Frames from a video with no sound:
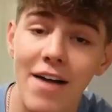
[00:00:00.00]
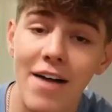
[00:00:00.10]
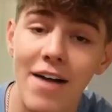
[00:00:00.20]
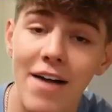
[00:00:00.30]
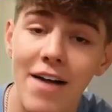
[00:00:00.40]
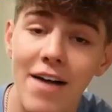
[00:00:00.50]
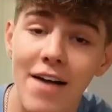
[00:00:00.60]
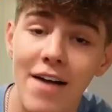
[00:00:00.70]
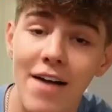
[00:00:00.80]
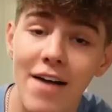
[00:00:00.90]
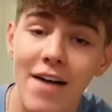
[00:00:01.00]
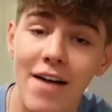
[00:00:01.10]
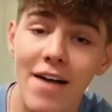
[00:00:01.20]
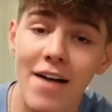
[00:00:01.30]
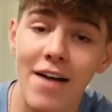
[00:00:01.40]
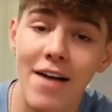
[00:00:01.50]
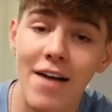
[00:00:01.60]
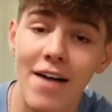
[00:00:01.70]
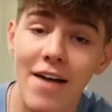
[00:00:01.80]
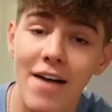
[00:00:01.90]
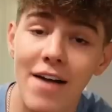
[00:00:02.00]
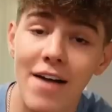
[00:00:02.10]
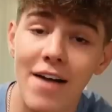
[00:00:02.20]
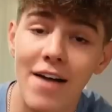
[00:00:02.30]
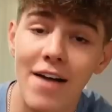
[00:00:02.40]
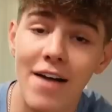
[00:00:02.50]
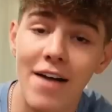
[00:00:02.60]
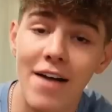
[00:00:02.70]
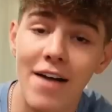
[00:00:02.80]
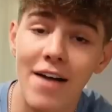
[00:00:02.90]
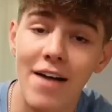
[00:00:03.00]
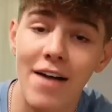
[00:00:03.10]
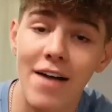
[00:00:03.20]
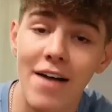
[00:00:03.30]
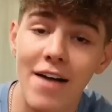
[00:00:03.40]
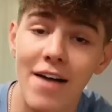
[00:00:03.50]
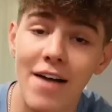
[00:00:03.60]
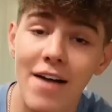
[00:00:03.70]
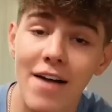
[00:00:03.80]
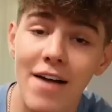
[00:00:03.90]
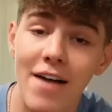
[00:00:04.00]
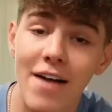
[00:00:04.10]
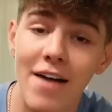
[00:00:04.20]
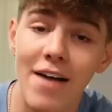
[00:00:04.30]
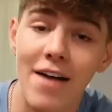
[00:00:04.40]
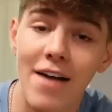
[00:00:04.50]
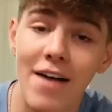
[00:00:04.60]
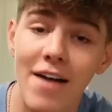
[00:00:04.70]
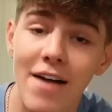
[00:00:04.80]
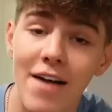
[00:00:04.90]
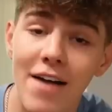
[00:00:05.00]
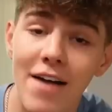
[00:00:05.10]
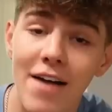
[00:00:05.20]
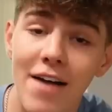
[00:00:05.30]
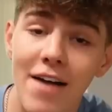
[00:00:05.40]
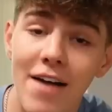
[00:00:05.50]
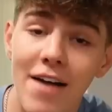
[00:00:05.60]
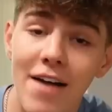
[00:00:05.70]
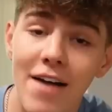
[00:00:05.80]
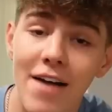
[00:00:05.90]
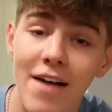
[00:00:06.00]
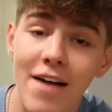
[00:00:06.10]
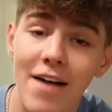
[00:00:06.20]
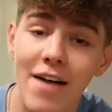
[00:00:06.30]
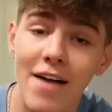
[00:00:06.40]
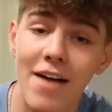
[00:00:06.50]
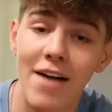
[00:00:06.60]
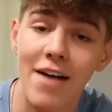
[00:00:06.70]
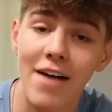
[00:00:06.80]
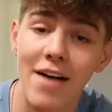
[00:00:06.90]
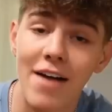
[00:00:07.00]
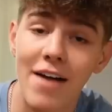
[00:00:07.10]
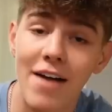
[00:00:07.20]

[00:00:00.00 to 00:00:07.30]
No words are spoken by the person on screen.